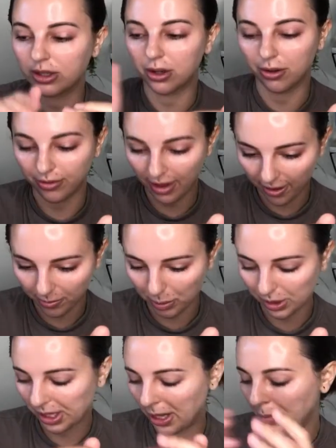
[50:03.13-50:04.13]

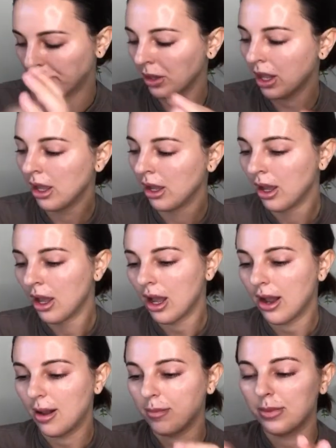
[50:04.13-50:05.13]
0.05%.
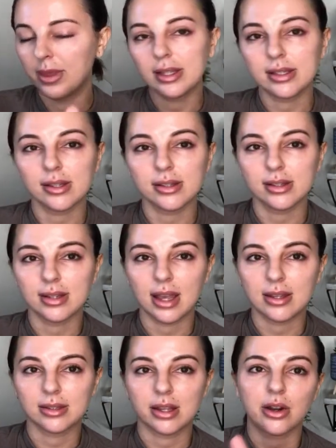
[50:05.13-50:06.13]
Um, this isn't
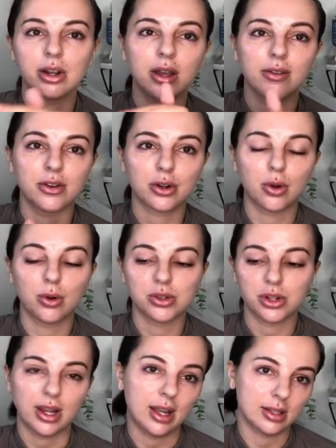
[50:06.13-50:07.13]
necessary if your goals
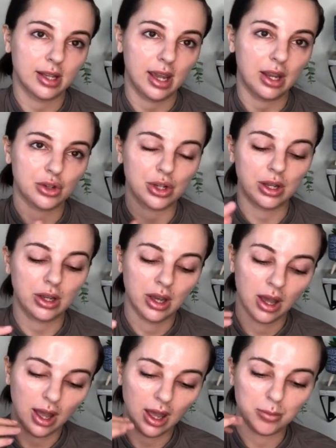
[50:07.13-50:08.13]
are anti-aging.
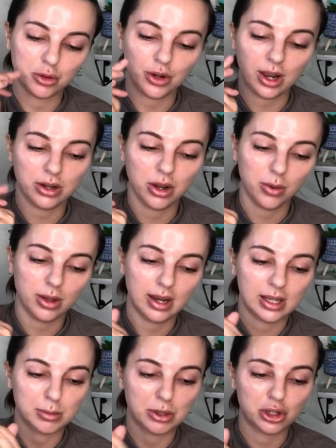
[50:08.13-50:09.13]
Um, tretinoin
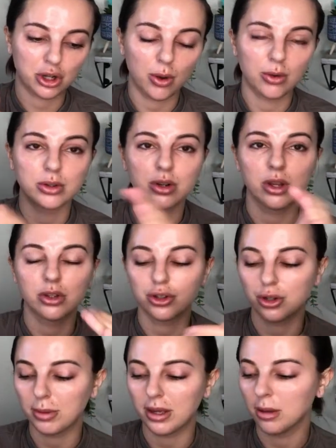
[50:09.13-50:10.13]
has been shown
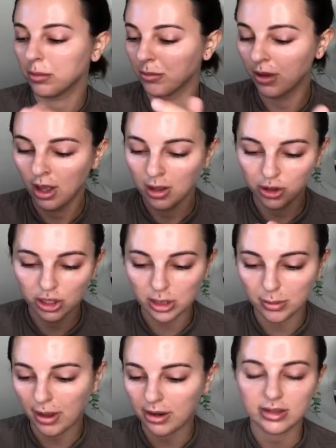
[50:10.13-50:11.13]
to be just
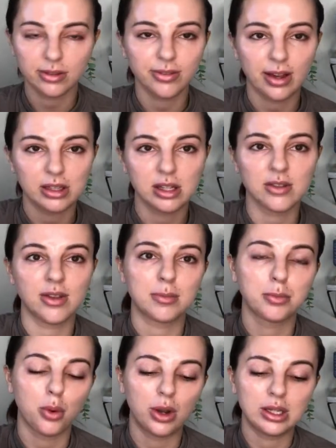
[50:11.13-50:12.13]
about as effective at
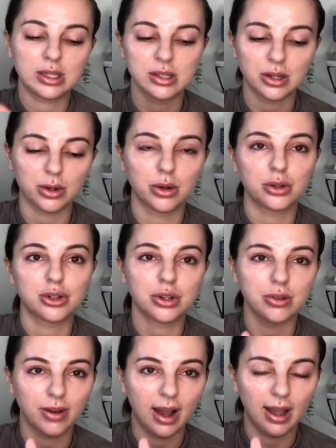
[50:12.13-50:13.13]

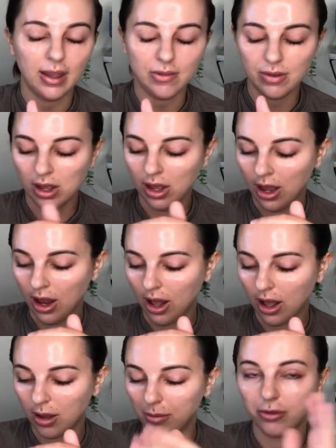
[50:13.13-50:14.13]
0.025
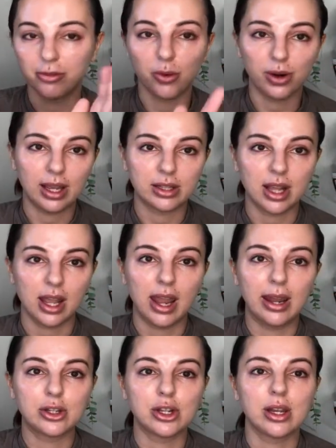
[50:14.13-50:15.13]
um, for
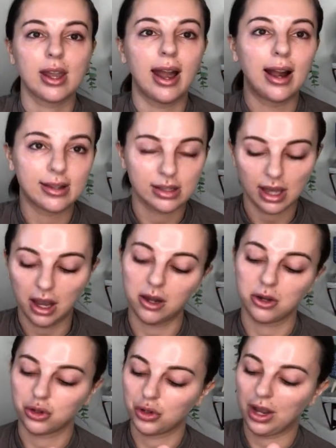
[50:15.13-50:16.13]
anti-aging as the higher
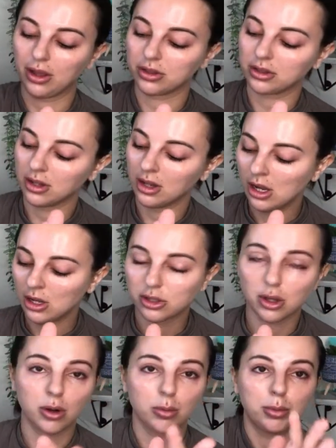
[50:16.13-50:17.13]
strength.
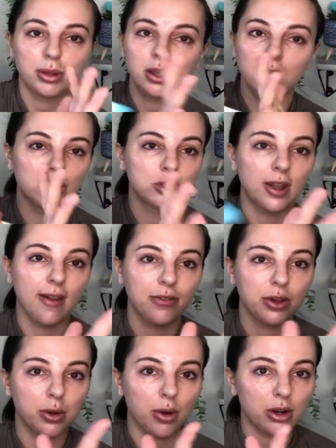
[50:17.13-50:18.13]
So, you know, if
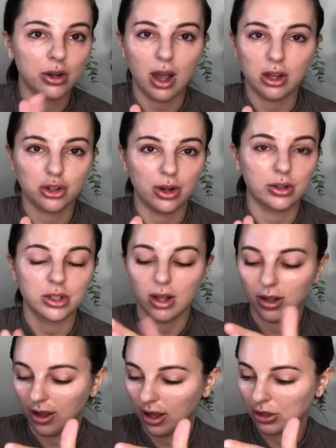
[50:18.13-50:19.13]
you are not
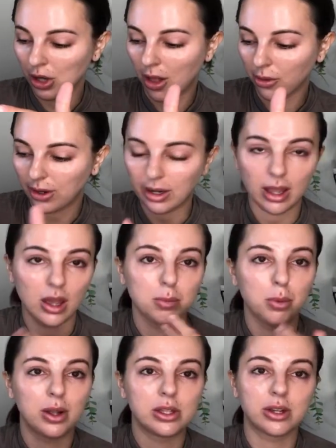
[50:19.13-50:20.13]
uh, tolerating a
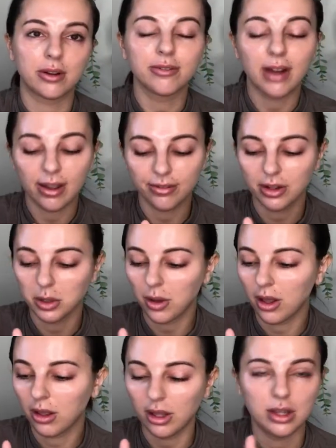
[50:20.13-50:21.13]
0.05 very
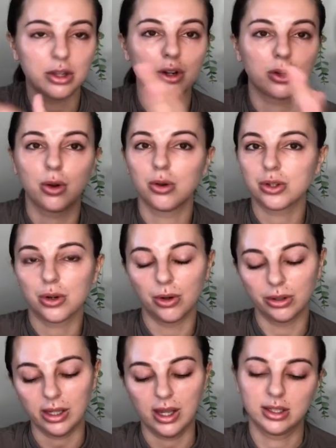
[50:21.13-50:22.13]
well and your goals are
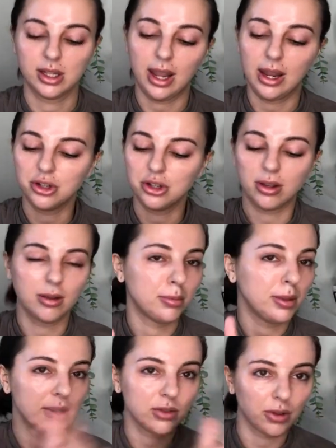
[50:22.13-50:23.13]
only anti-aging,
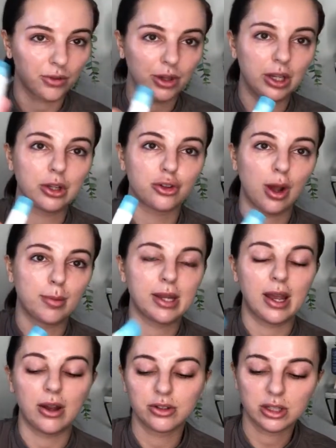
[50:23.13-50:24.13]
please feel free to drop
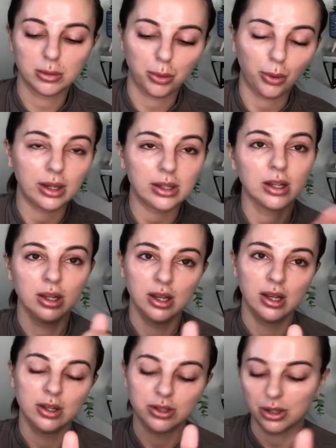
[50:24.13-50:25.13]
down to the
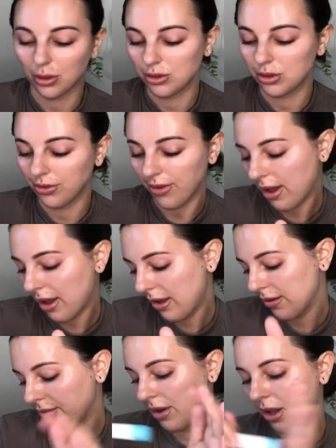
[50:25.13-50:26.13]

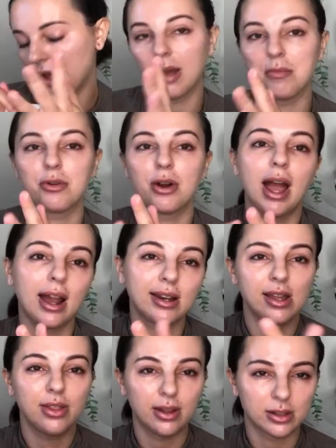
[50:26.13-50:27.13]
0.025. Um, for
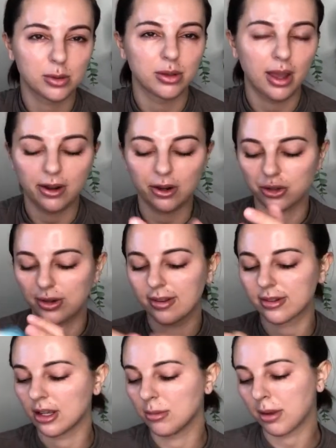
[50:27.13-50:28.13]
acne, that's when the higher strengths
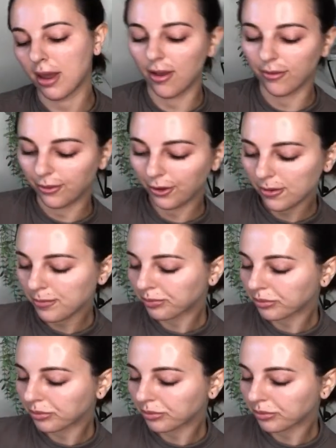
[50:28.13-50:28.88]
can be helpful.